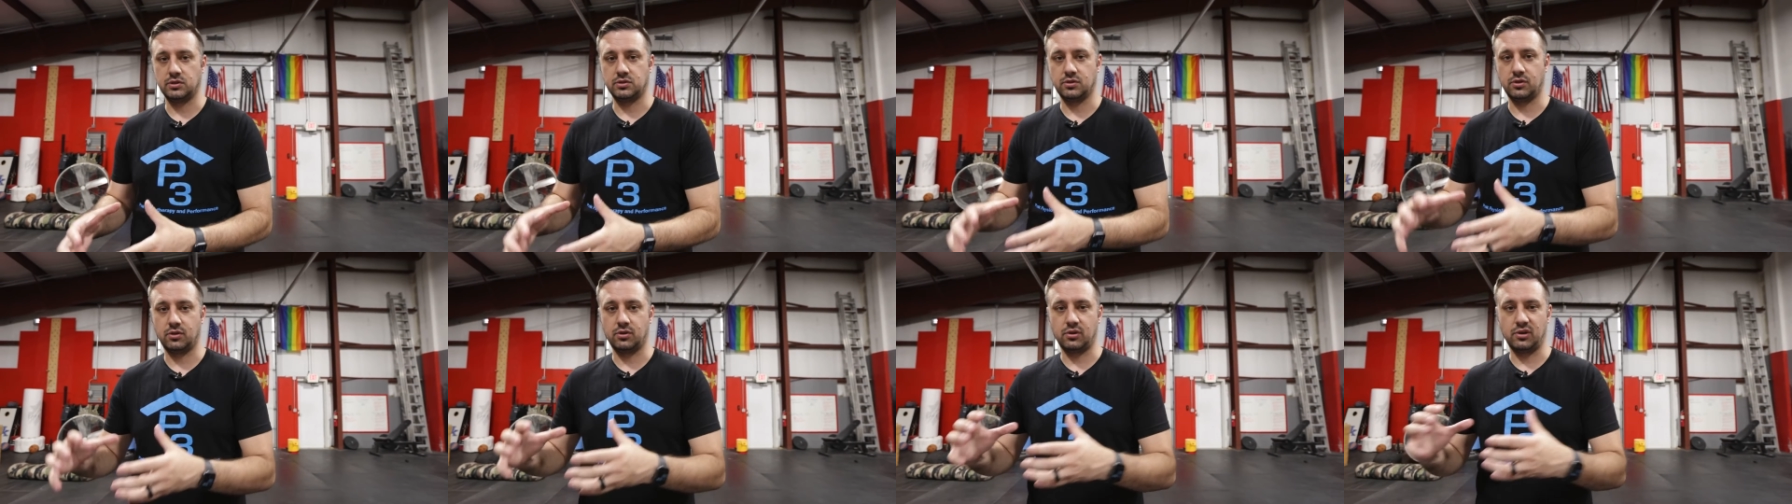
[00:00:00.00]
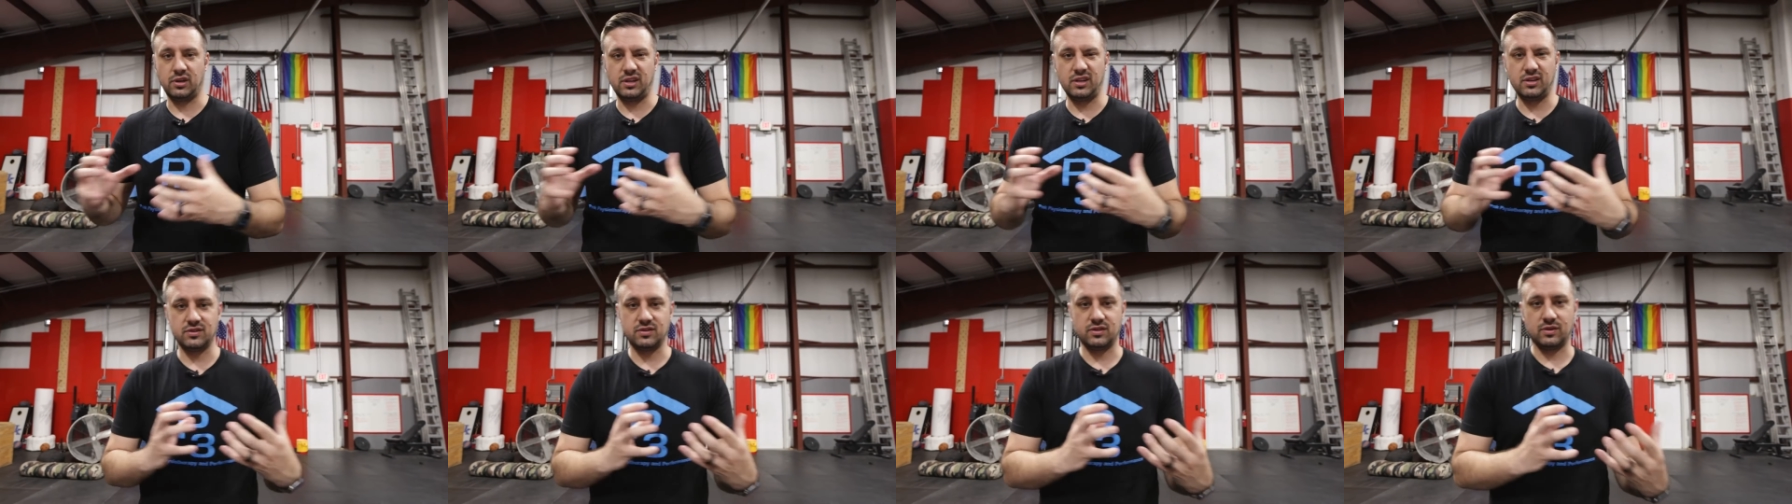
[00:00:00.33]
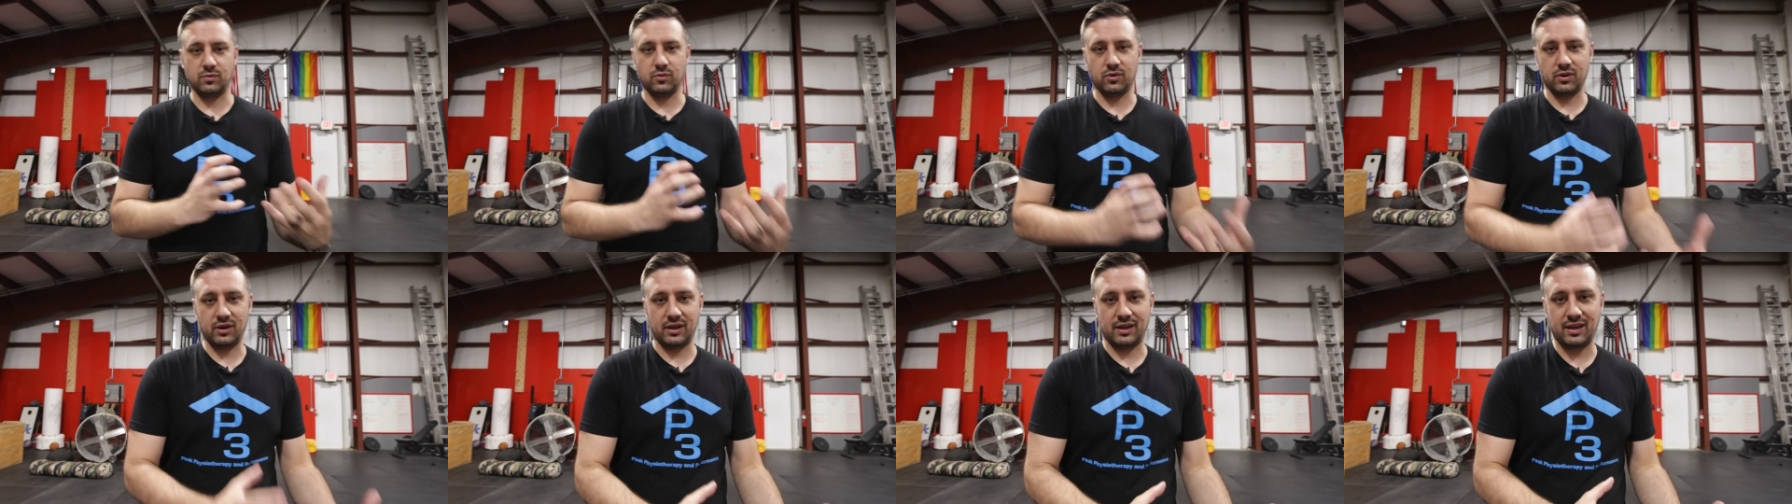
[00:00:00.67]
so your knee
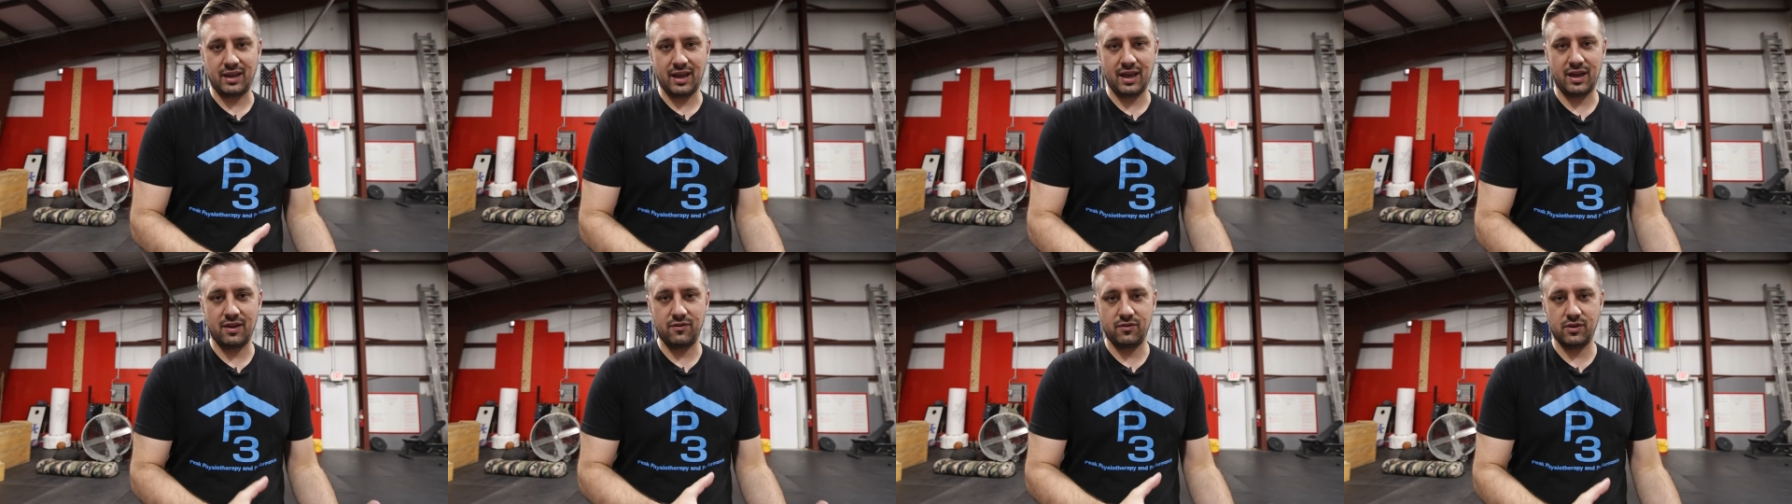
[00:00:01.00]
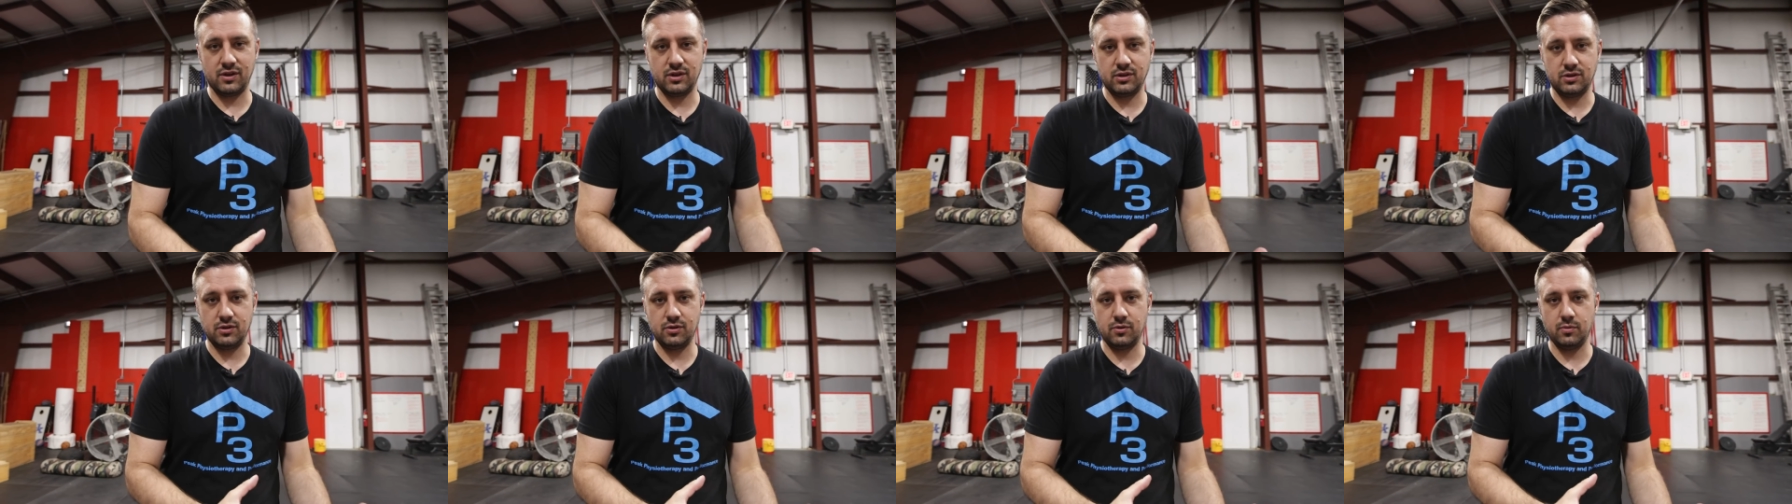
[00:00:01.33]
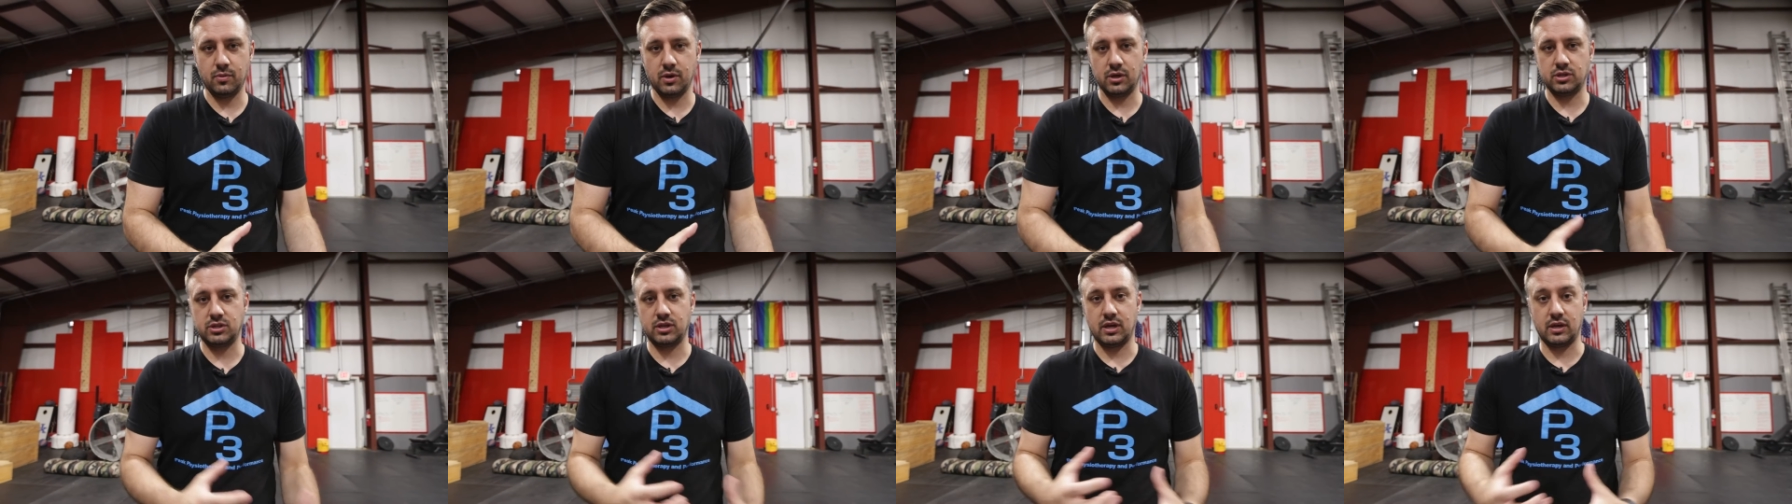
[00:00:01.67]
doesn't want to cave in too
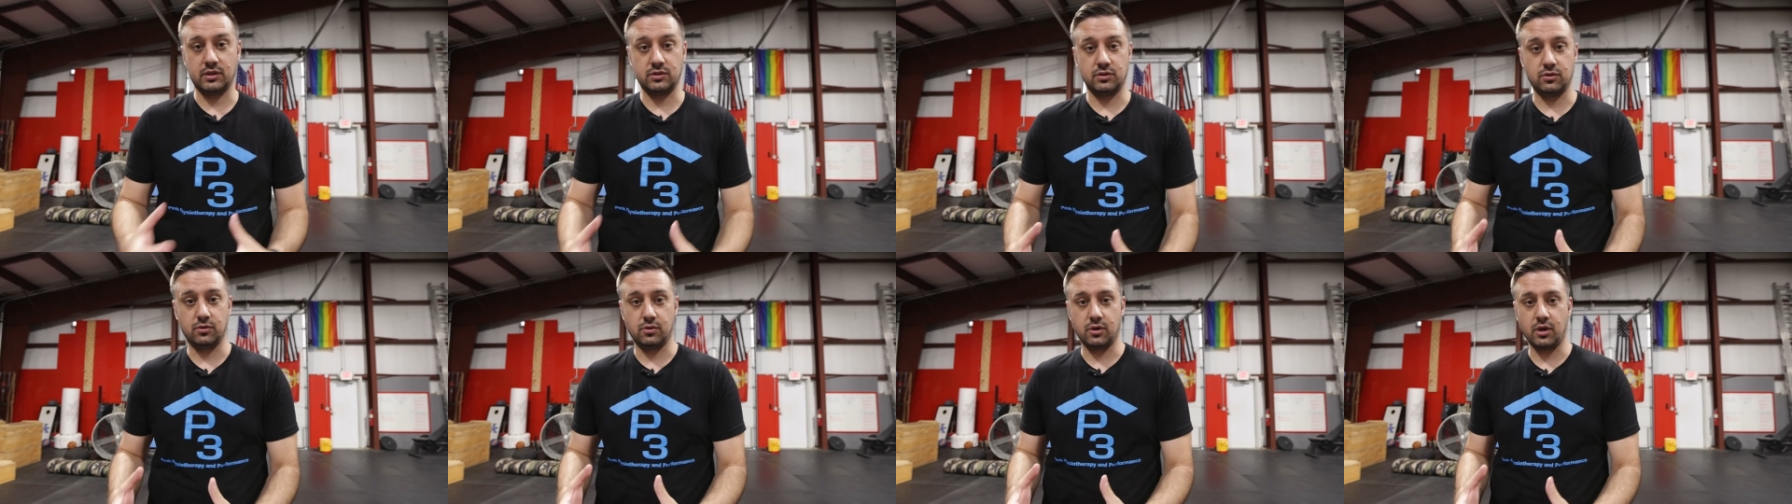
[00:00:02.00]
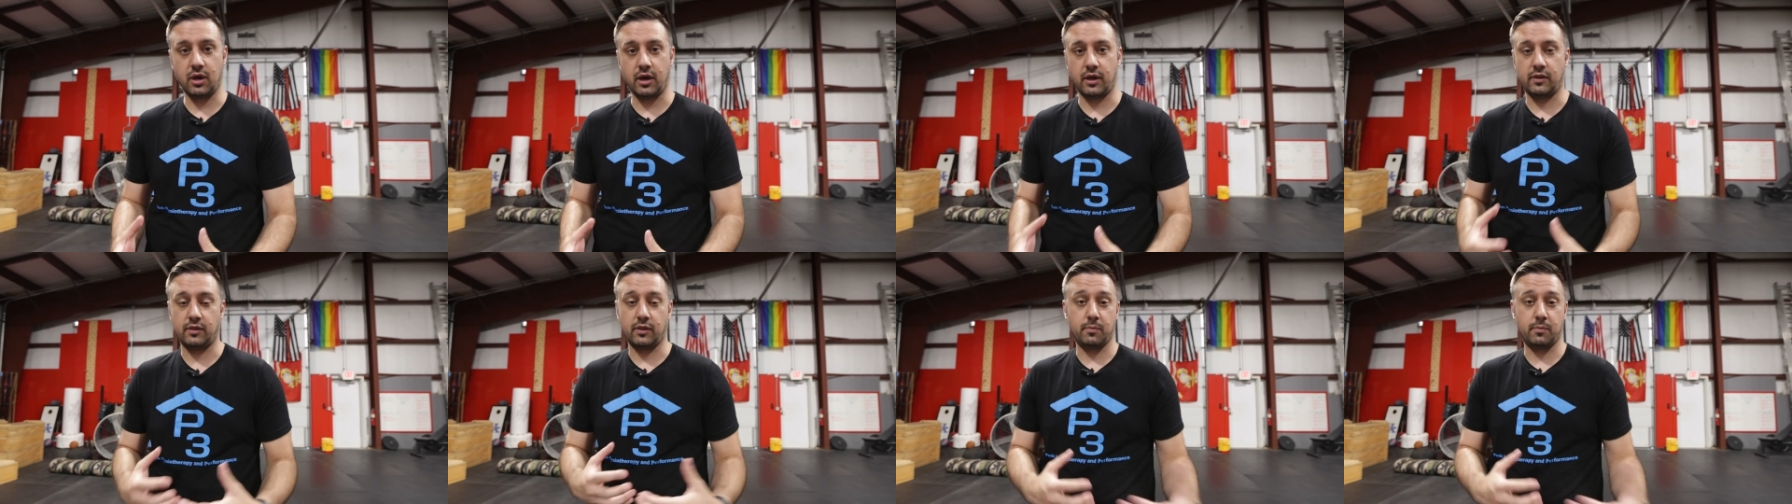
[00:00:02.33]
much as you cut.